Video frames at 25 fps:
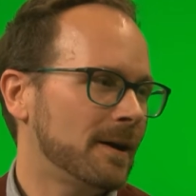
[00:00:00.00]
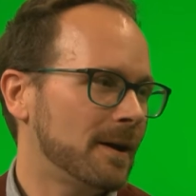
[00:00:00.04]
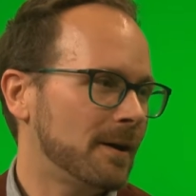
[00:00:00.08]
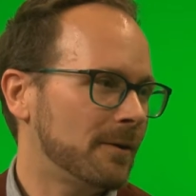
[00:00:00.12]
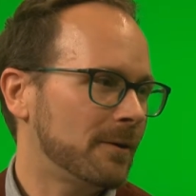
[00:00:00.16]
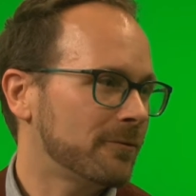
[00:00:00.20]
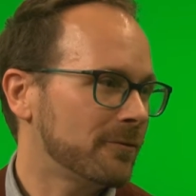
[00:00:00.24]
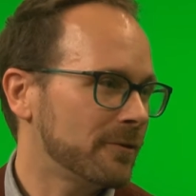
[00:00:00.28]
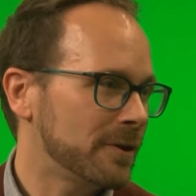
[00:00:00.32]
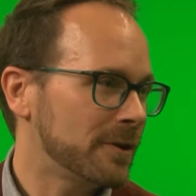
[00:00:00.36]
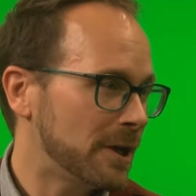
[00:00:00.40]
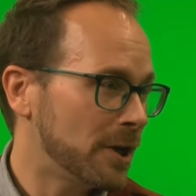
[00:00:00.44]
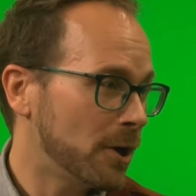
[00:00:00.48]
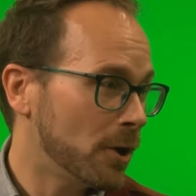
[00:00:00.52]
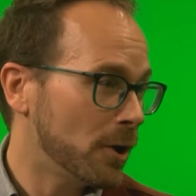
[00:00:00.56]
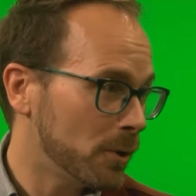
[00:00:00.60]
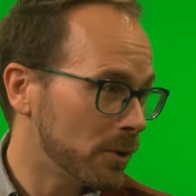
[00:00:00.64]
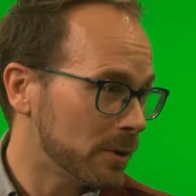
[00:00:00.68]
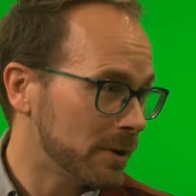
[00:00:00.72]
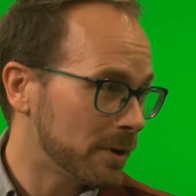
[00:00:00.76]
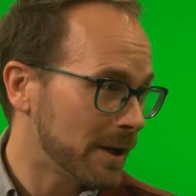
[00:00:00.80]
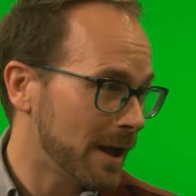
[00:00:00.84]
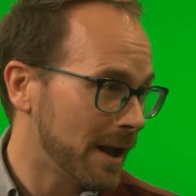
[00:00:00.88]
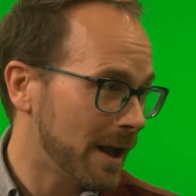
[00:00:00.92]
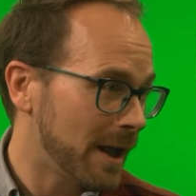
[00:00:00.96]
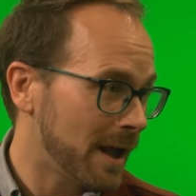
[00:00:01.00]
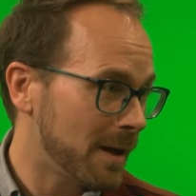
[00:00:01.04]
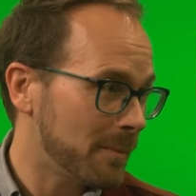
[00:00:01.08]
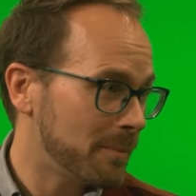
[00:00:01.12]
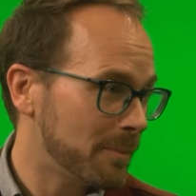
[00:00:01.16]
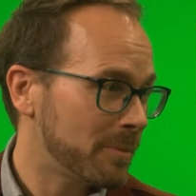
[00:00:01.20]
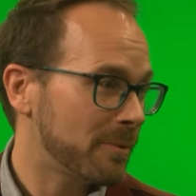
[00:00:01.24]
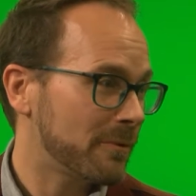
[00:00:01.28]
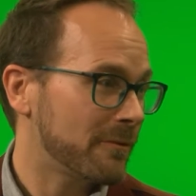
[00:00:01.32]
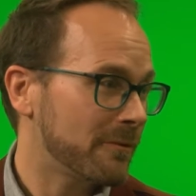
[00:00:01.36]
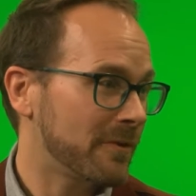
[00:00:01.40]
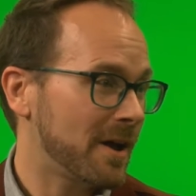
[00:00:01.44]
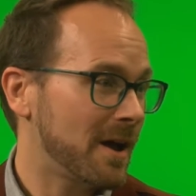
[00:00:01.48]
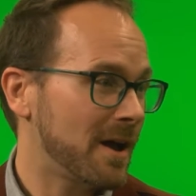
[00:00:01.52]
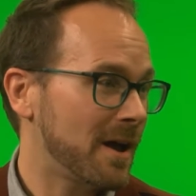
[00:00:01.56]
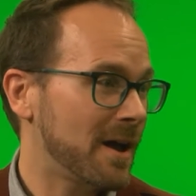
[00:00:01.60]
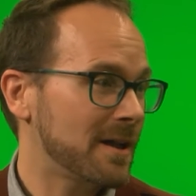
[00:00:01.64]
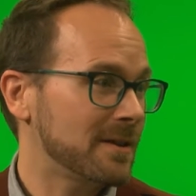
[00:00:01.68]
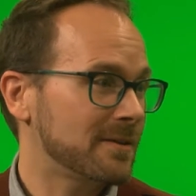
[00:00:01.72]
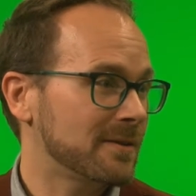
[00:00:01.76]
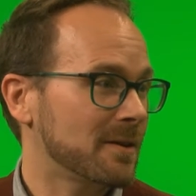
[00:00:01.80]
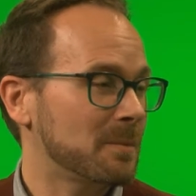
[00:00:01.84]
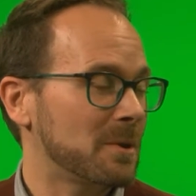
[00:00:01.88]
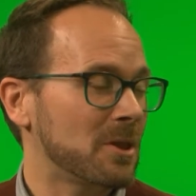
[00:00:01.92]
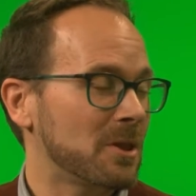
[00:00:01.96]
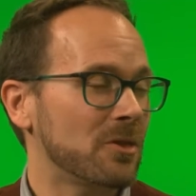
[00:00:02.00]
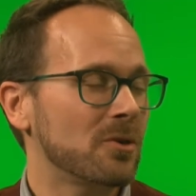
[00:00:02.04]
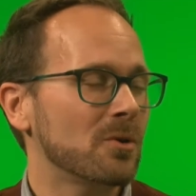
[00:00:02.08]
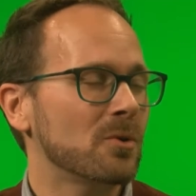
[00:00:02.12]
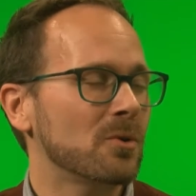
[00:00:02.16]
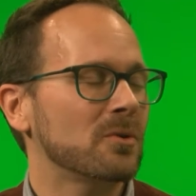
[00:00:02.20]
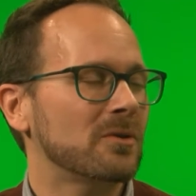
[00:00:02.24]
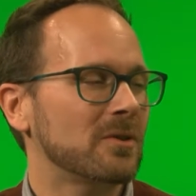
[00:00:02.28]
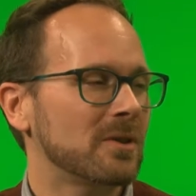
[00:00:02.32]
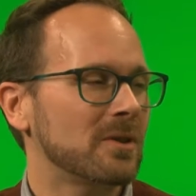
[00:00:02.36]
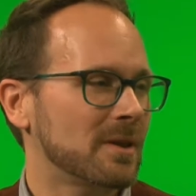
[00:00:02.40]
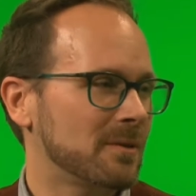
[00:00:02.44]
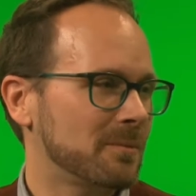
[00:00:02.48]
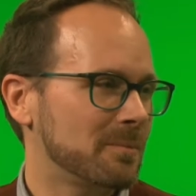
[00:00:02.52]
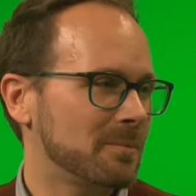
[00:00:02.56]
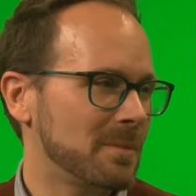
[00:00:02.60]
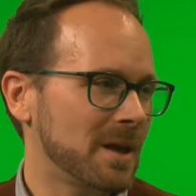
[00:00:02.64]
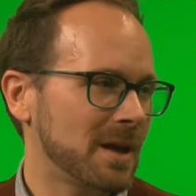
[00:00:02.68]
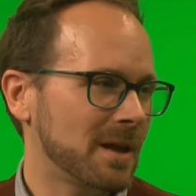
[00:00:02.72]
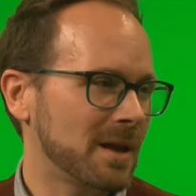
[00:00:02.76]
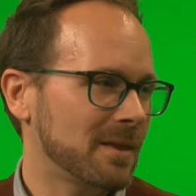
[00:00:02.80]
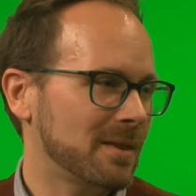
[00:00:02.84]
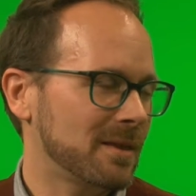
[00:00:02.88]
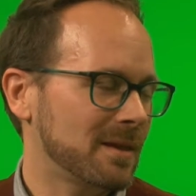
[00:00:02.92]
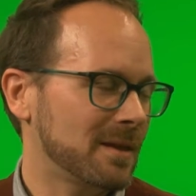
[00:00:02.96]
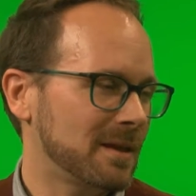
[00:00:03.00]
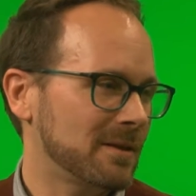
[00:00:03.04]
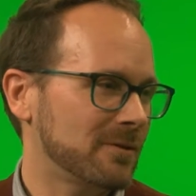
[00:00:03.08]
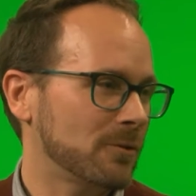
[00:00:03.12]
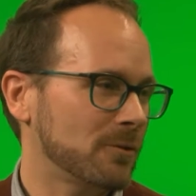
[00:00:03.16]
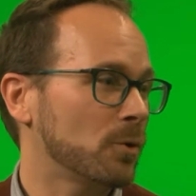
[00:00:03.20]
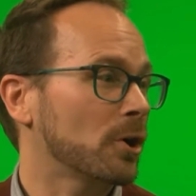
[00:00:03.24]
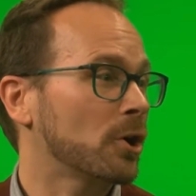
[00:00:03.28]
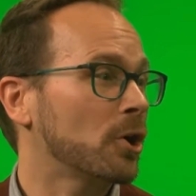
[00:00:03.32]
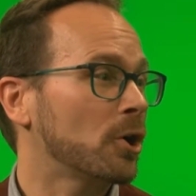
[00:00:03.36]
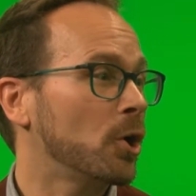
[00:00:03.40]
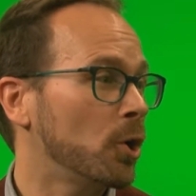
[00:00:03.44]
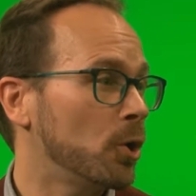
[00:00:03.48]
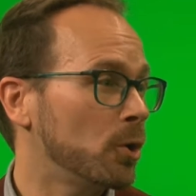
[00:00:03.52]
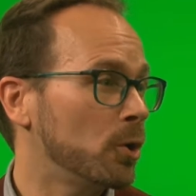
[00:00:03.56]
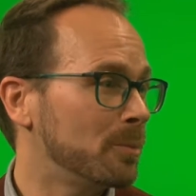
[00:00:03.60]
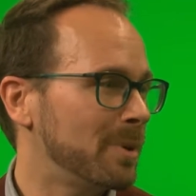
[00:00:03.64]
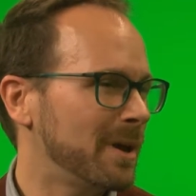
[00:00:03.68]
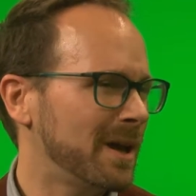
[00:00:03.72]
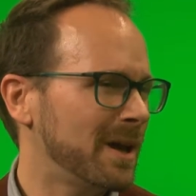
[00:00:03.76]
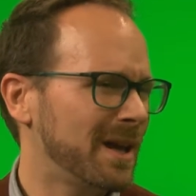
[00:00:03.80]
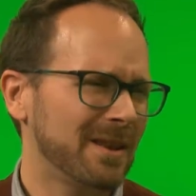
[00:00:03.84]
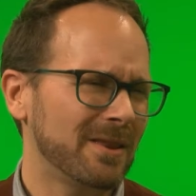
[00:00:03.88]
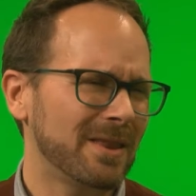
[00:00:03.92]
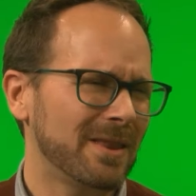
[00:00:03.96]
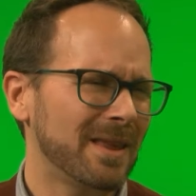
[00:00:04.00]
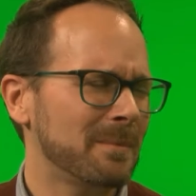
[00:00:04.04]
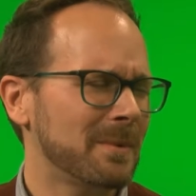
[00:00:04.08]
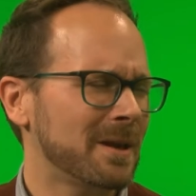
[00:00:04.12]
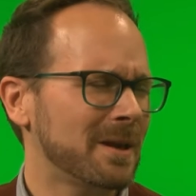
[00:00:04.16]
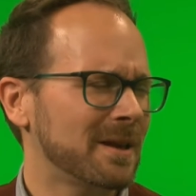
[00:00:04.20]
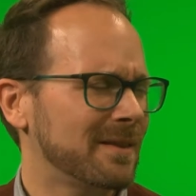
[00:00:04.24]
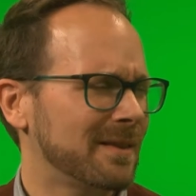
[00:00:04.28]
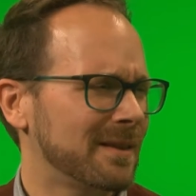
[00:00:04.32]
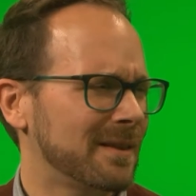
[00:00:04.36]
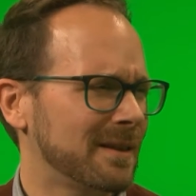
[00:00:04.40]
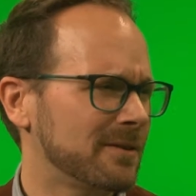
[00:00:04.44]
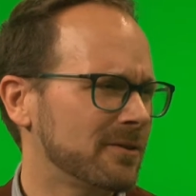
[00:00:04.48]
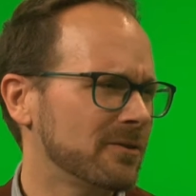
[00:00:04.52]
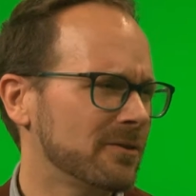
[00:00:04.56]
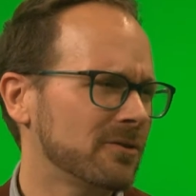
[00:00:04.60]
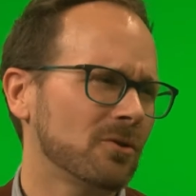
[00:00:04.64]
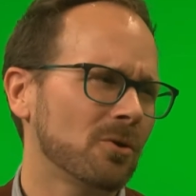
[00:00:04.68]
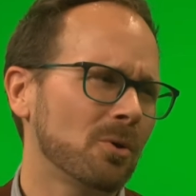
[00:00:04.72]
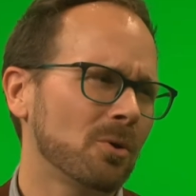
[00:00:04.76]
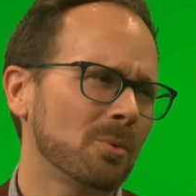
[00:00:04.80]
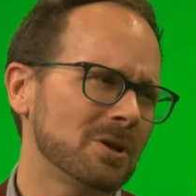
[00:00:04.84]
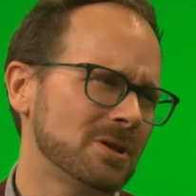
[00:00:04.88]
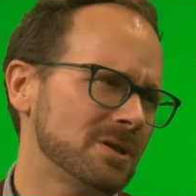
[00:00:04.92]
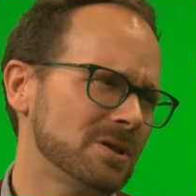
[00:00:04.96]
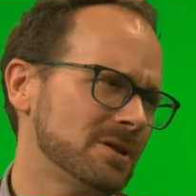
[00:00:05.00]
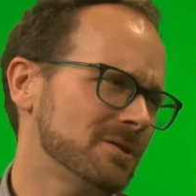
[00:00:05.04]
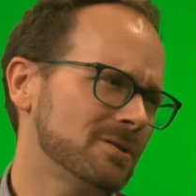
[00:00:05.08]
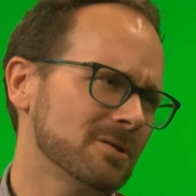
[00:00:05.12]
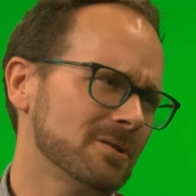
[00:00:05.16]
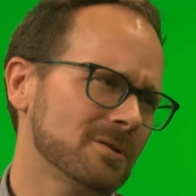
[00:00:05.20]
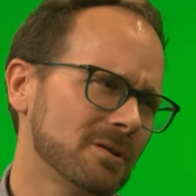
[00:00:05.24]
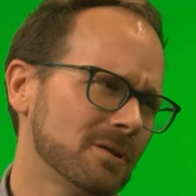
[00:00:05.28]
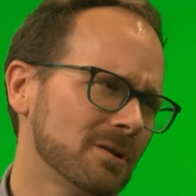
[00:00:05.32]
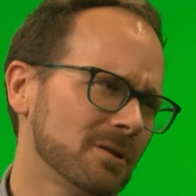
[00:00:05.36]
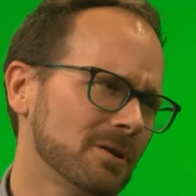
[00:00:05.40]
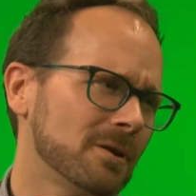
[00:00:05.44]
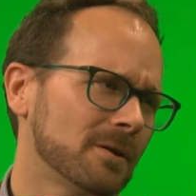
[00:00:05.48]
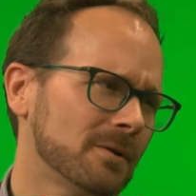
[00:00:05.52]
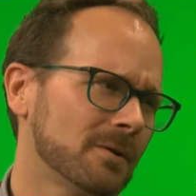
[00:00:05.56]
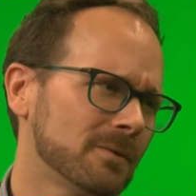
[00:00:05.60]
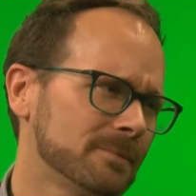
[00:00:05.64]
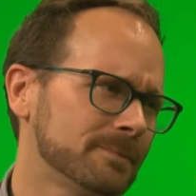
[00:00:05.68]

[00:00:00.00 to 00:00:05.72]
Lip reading: Free Code Camp provides, I mean, those things make things, or CodePen, they make things so much easier to learn.